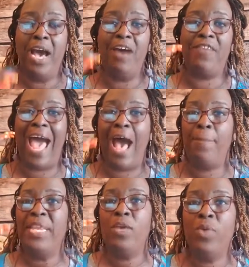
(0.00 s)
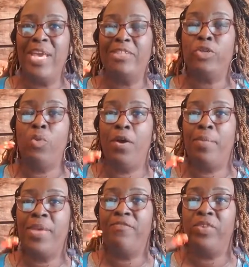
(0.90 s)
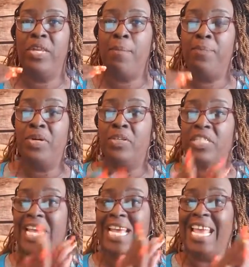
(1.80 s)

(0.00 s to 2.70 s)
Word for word: of how many weeks you want to be fully booked